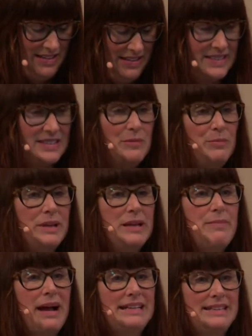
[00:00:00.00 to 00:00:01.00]
simply
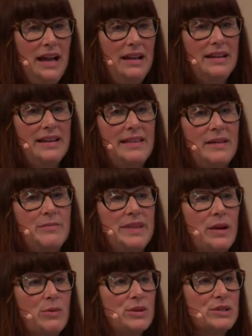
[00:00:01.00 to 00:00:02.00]
by telling them
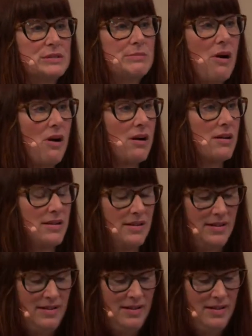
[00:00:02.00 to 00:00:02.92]
they were smart.